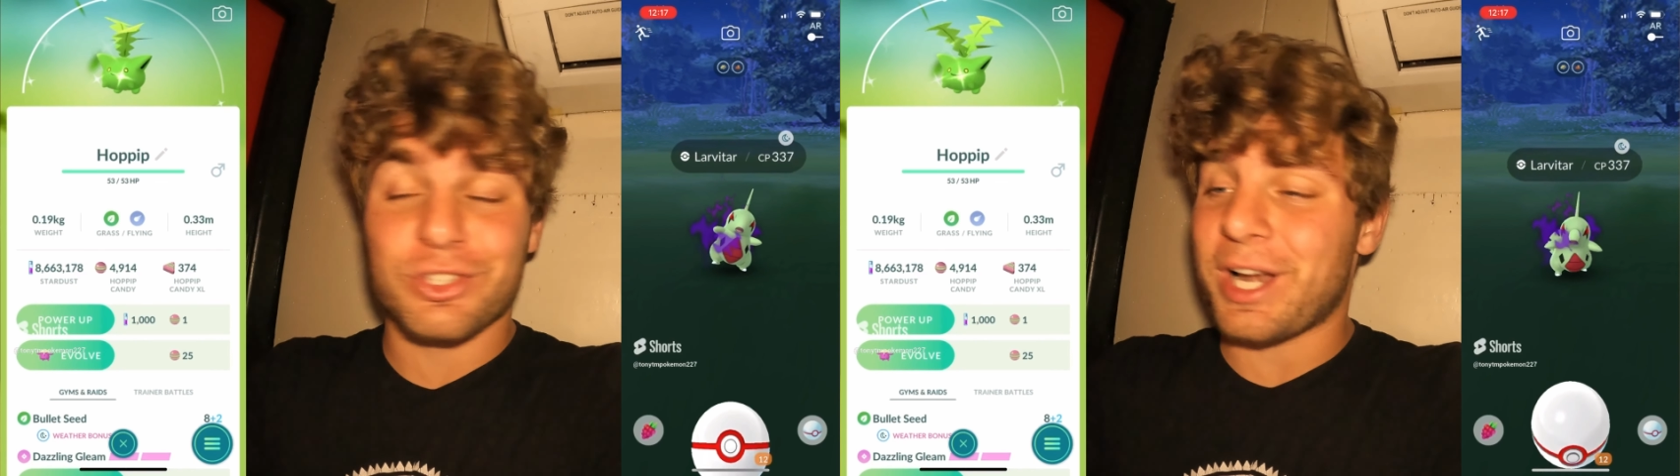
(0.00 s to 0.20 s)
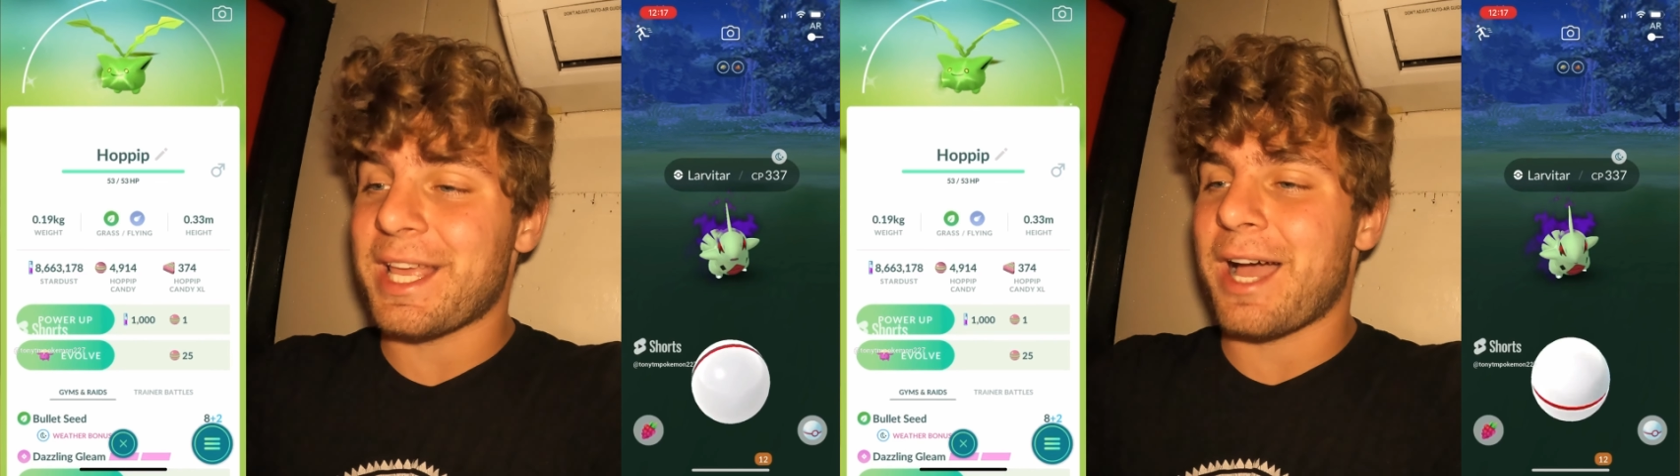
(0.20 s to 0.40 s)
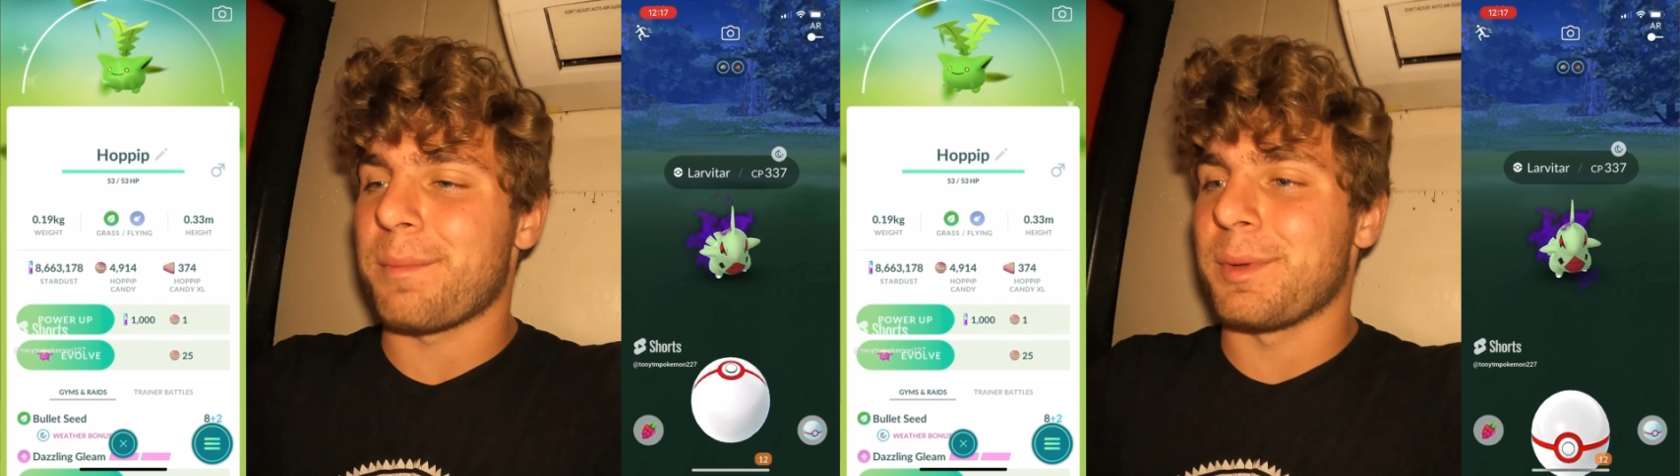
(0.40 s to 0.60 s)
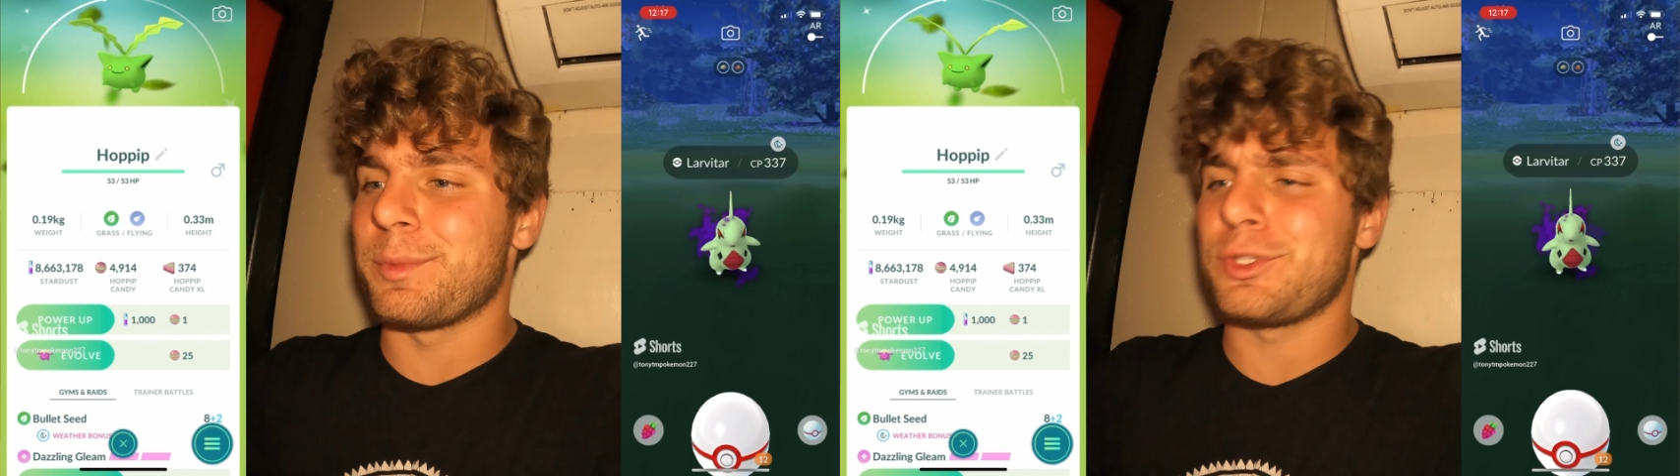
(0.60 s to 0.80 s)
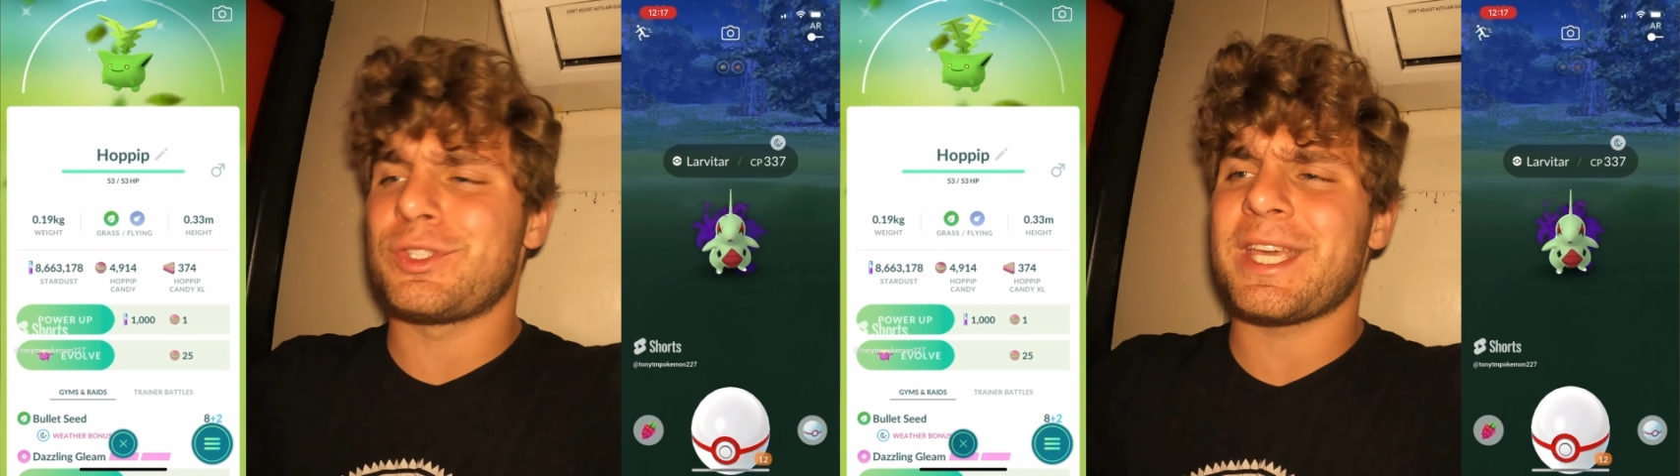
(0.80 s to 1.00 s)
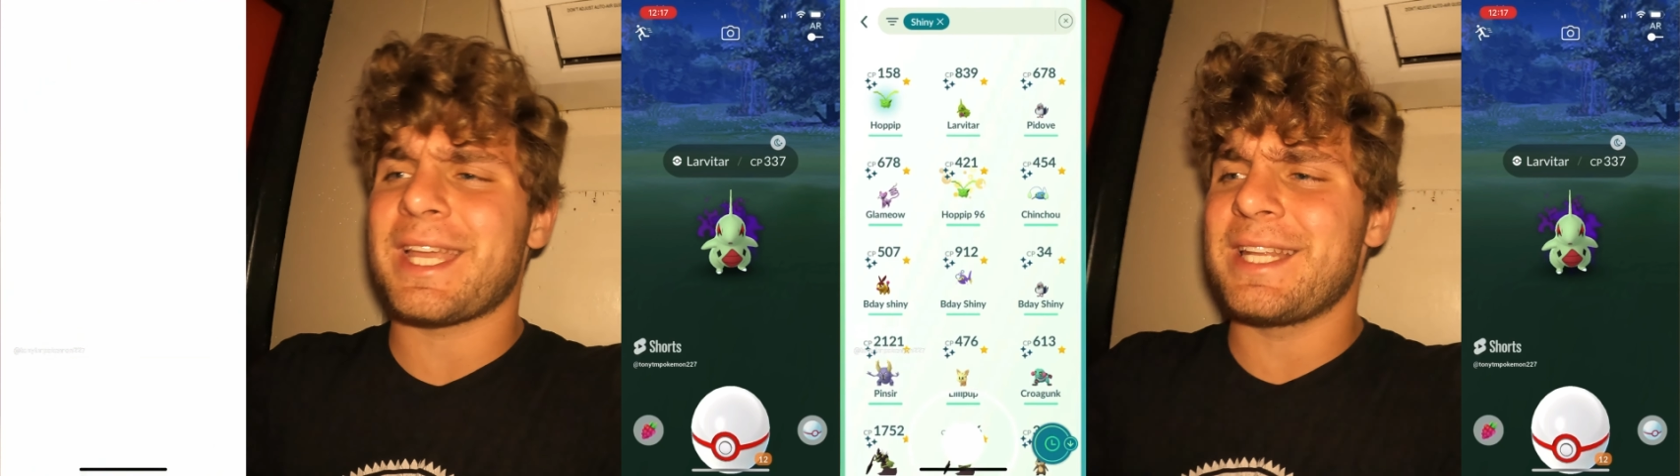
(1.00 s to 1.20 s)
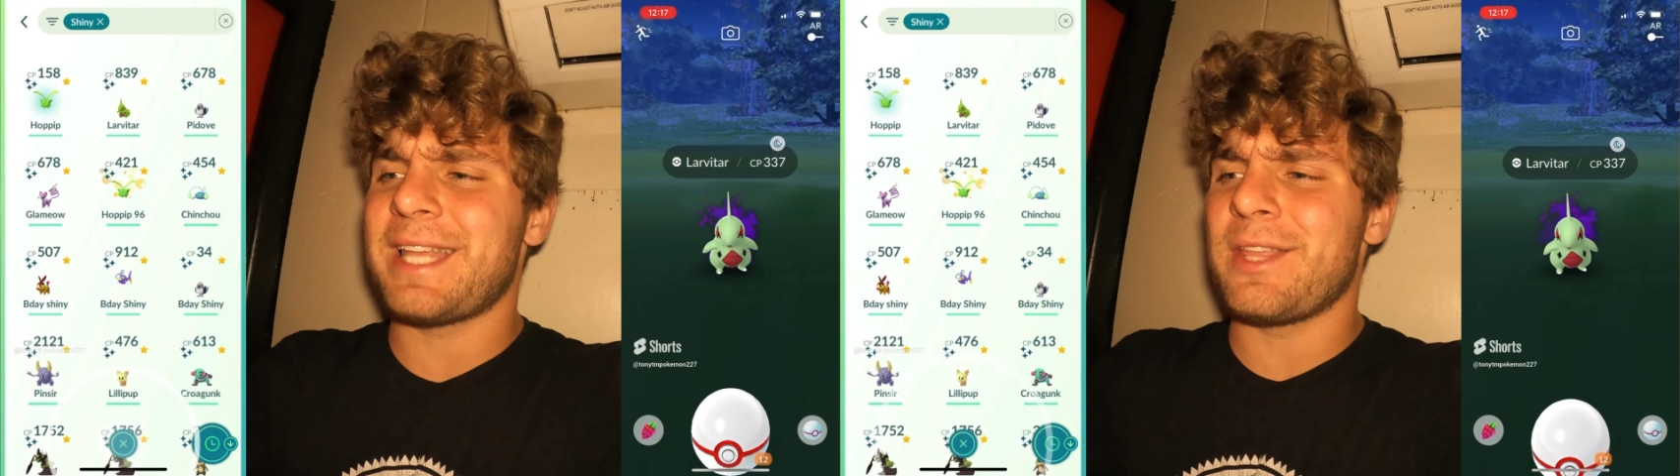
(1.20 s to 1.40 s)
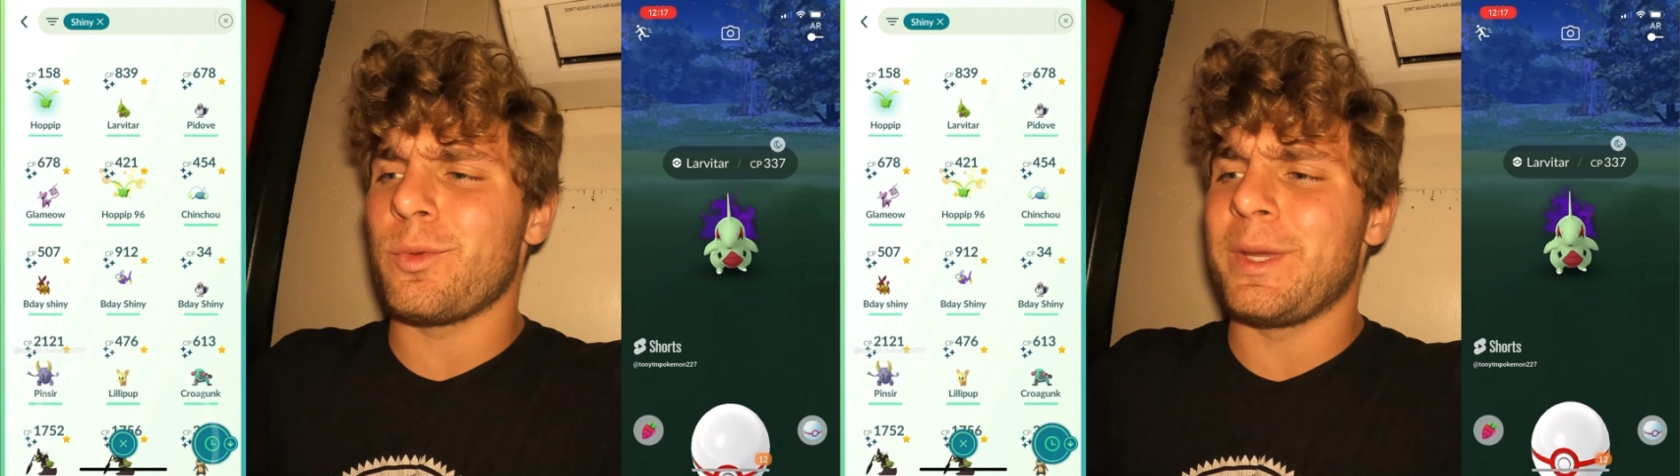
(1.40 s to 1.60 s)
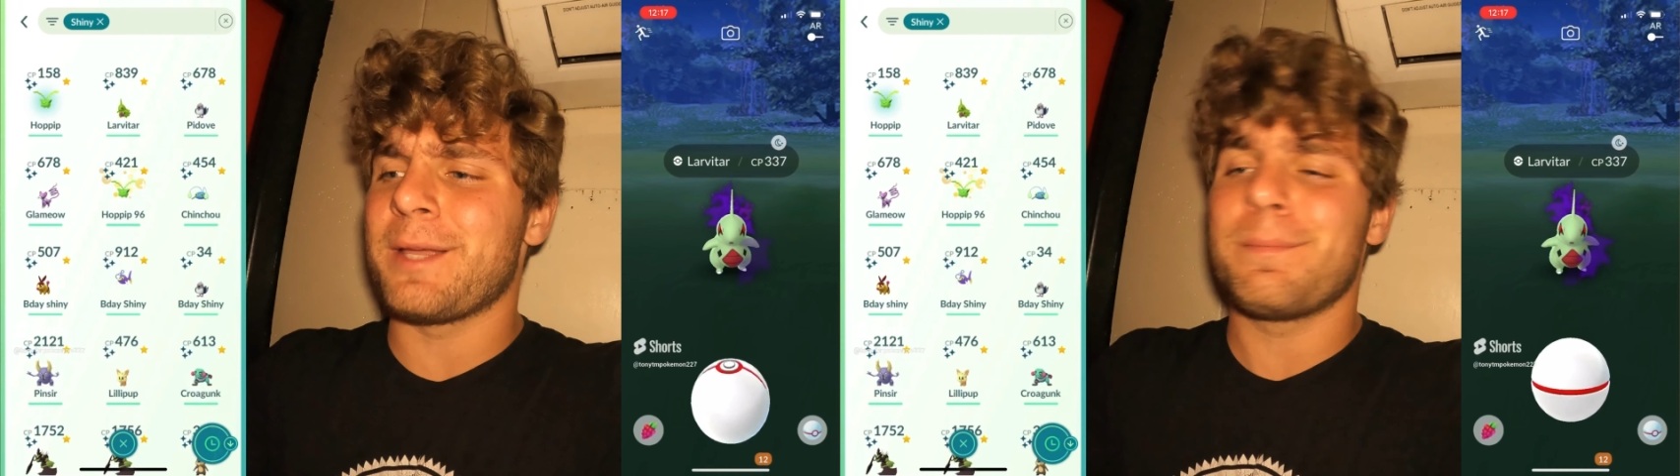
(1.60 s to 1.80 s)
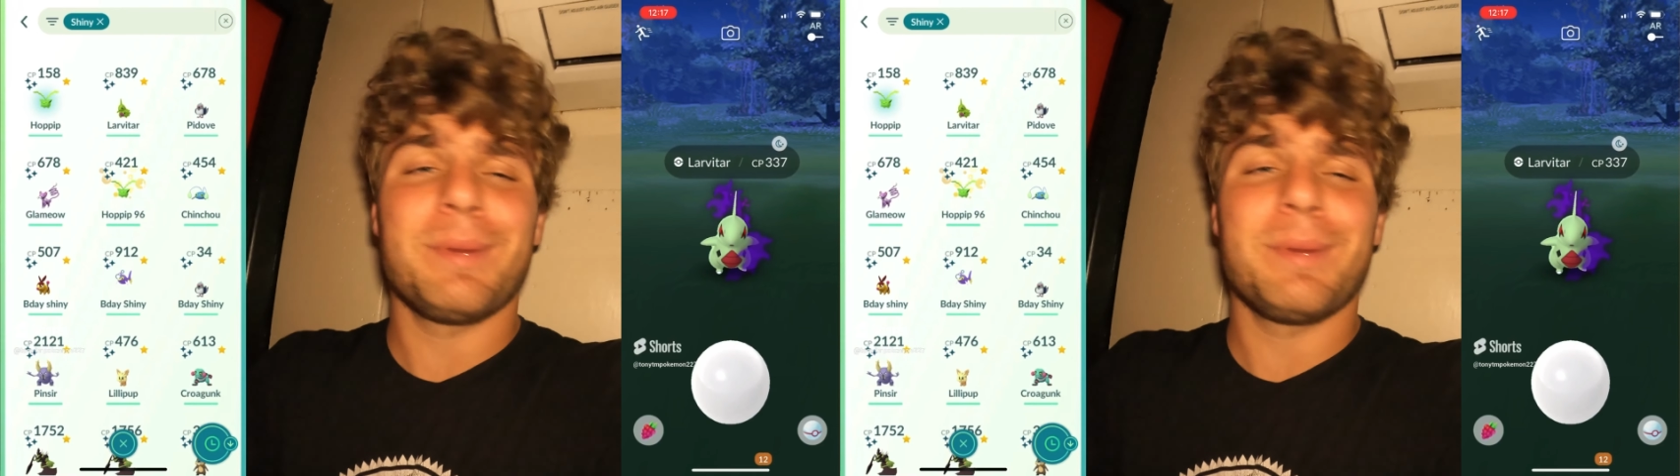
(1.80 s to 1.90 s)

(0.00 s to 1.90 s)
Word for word: Shiny Hoppip, which you take any day of the week,